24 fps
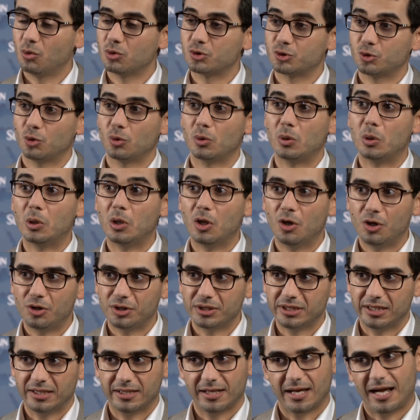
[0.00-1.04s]
also
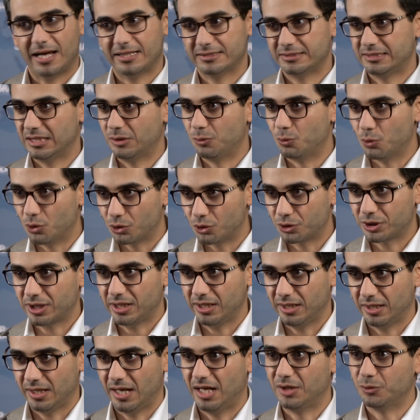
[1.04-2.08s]
learning as they're
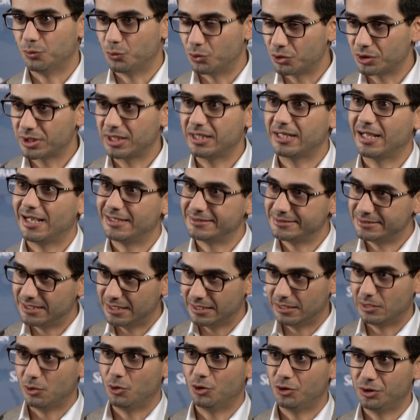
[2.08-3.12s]
working and working as
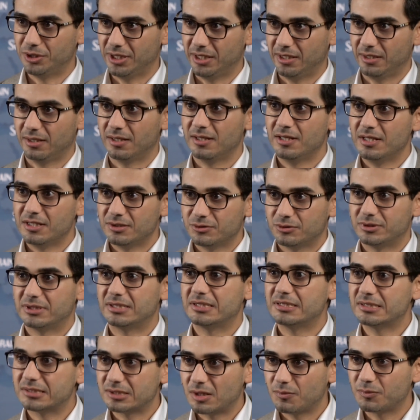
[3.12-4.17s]
they're learning. So this
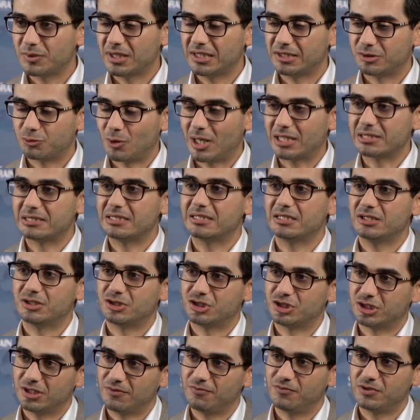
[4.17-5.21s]
is something drastically
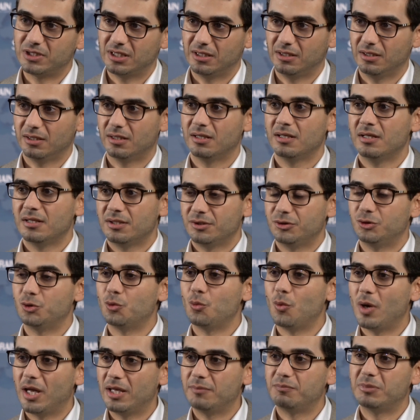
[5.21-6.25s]
shifting the
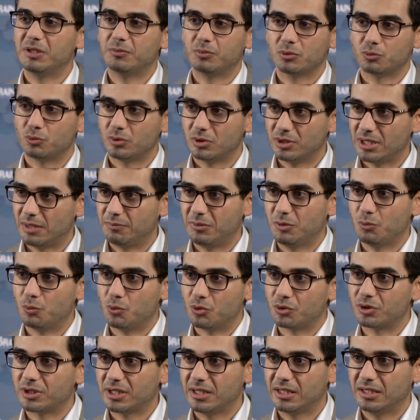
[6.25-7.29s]
way people are going to be
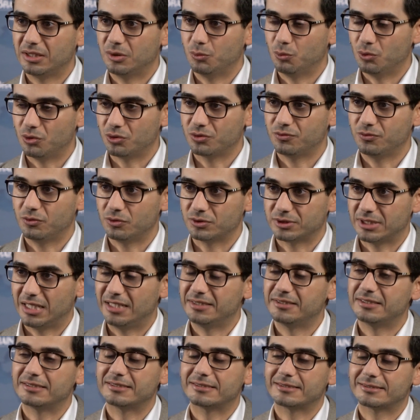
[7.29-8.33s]
working in the workforce.
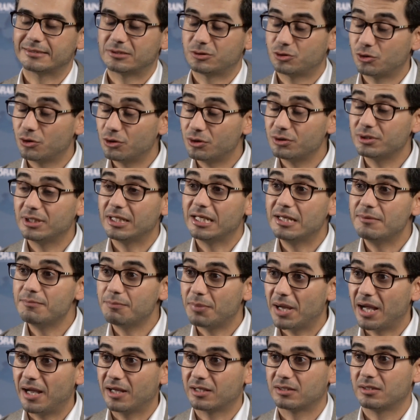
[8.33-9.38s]
And the third
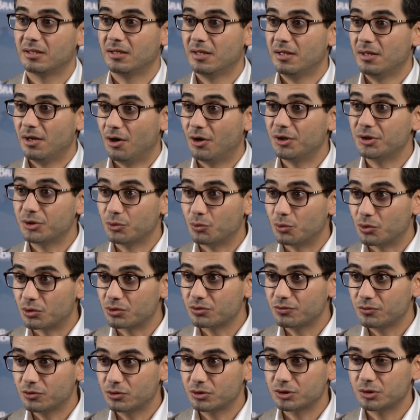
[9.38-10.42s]
impact on the
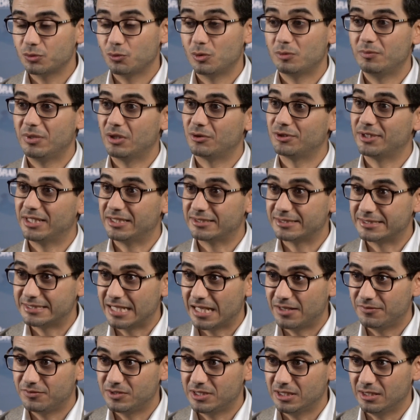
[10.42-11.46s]
workforce will be on their
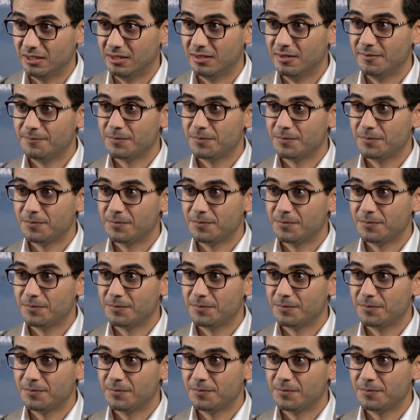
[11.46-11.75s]
safety.